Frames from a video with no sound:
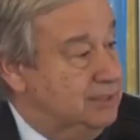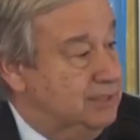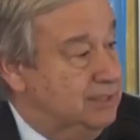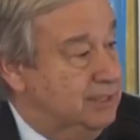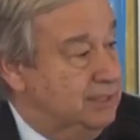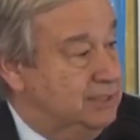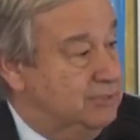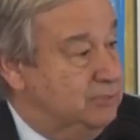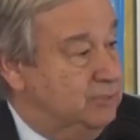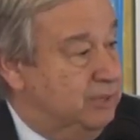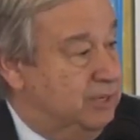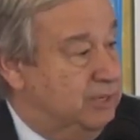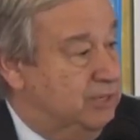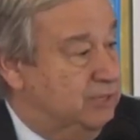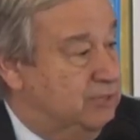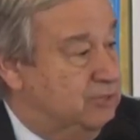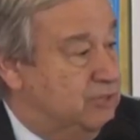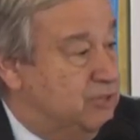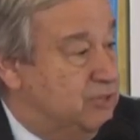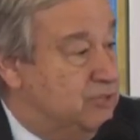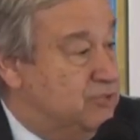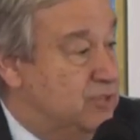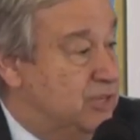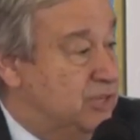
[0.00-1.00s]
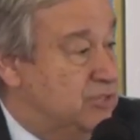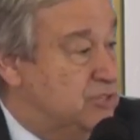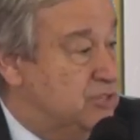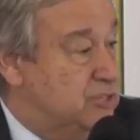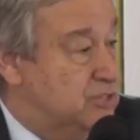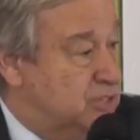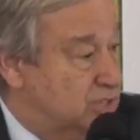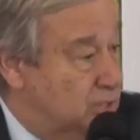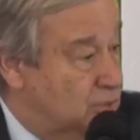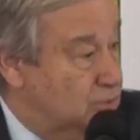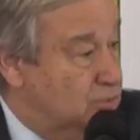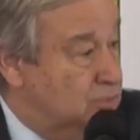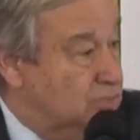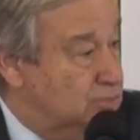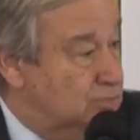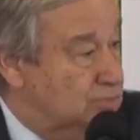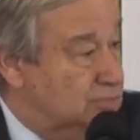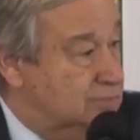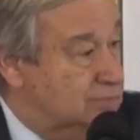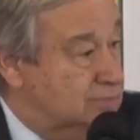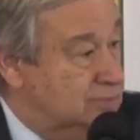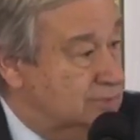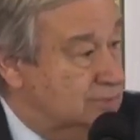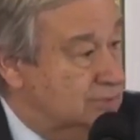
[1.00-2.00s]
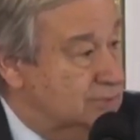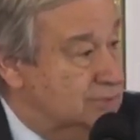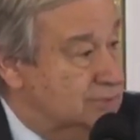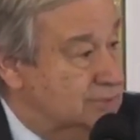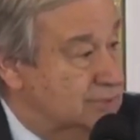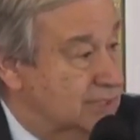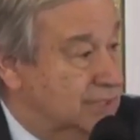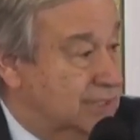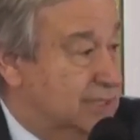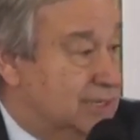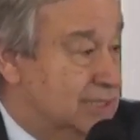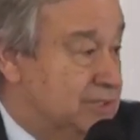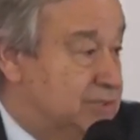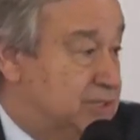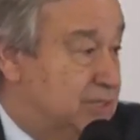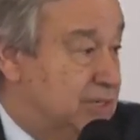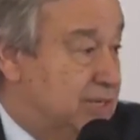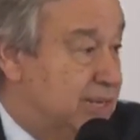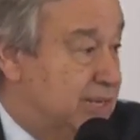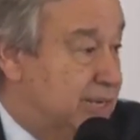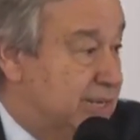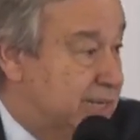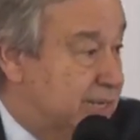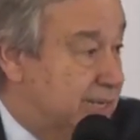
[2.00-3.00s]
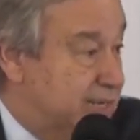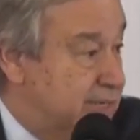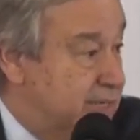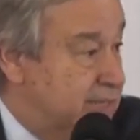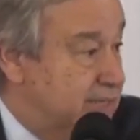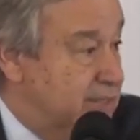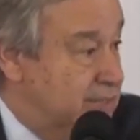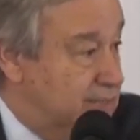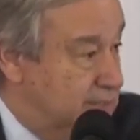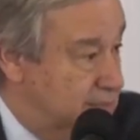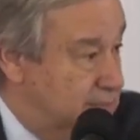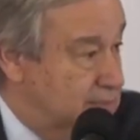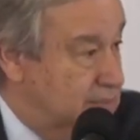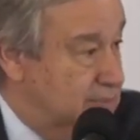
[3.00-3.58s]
And when interest rates grow, a country like Kenya